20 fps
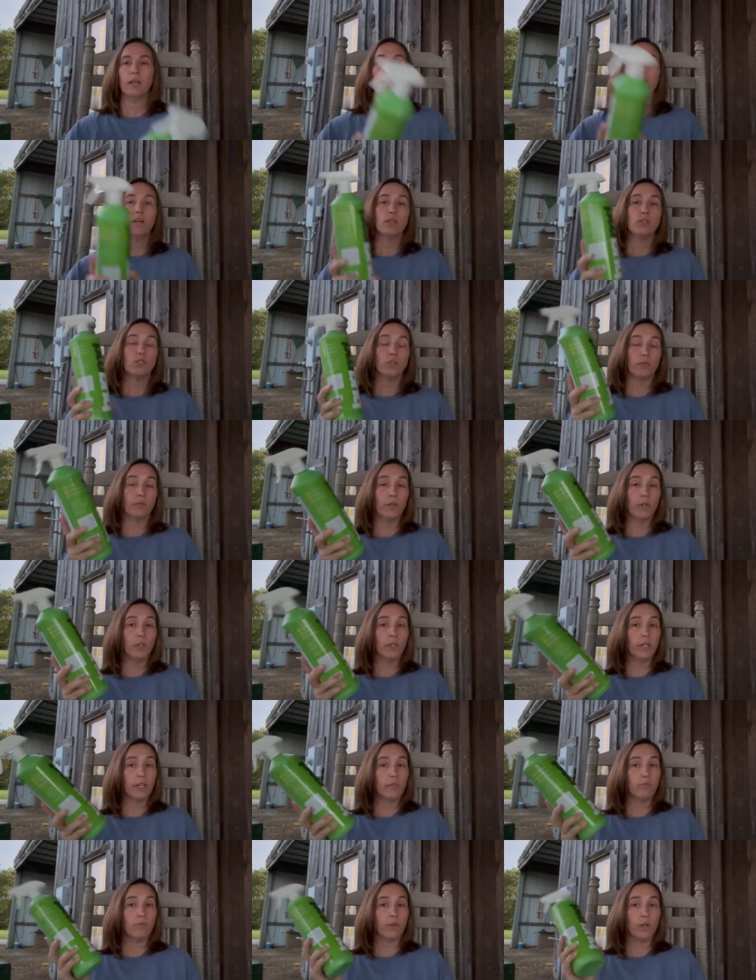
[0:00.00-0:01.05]
So if you're
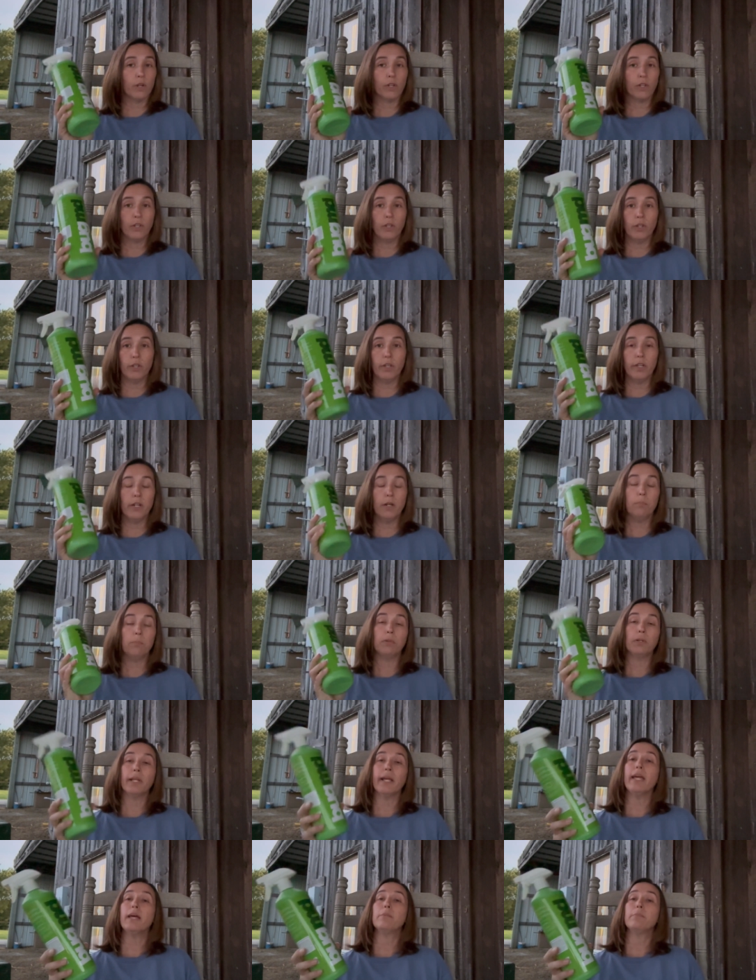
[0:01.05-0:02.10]
looking for a good
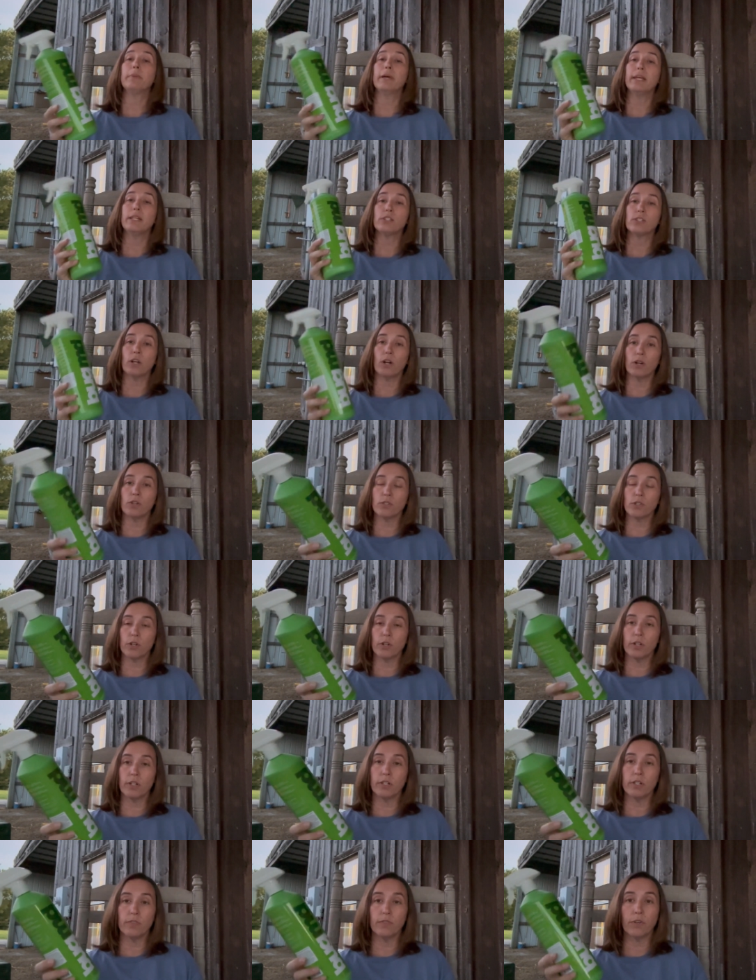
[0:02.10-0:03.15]
plant-based
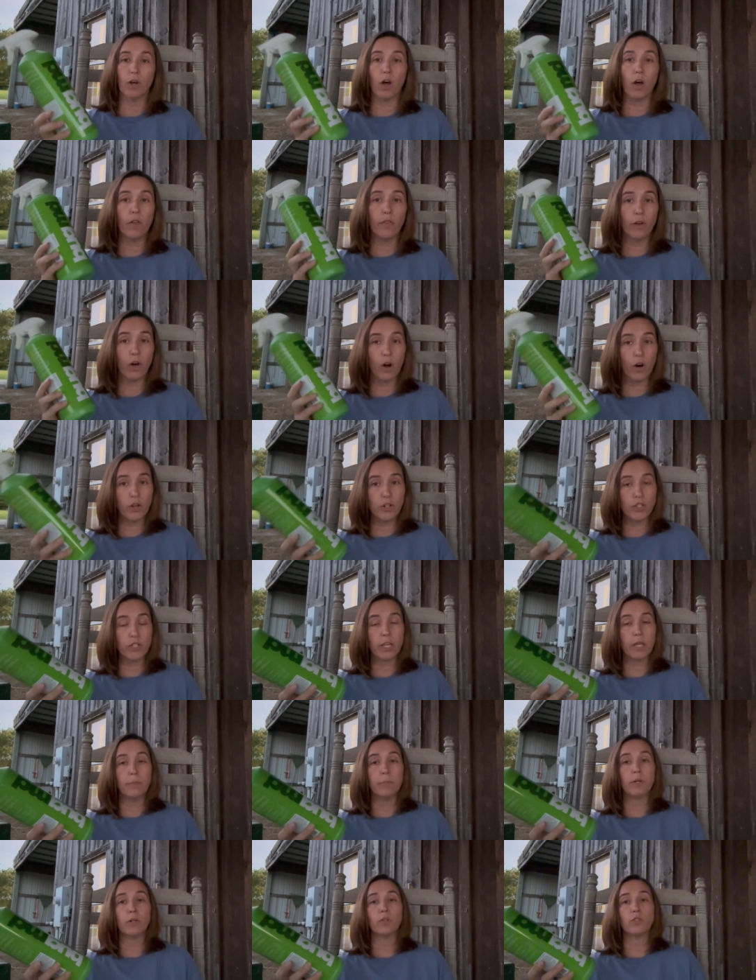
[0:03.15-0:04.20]
alternative to all the harsh
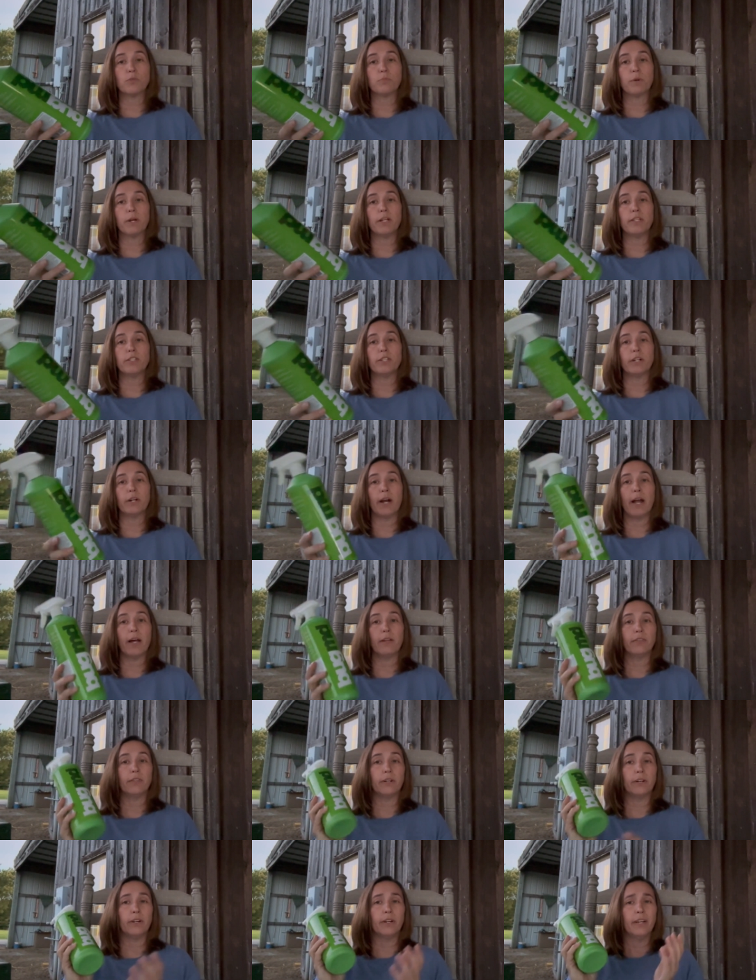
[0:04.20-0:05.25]
chemical sprays that are out
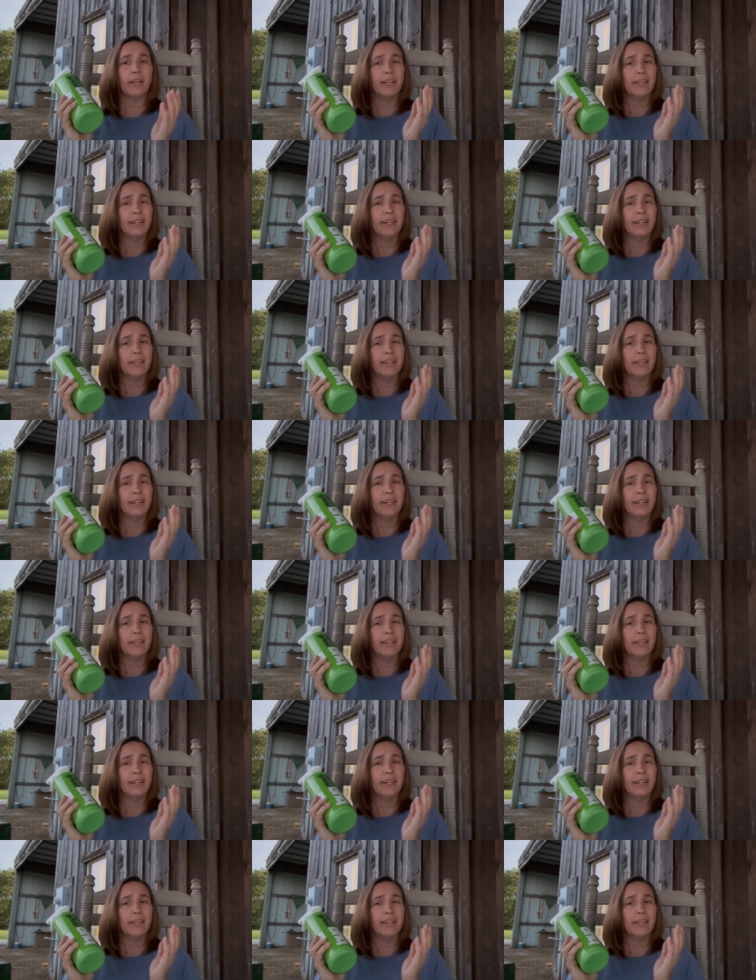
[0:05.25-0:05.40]
there,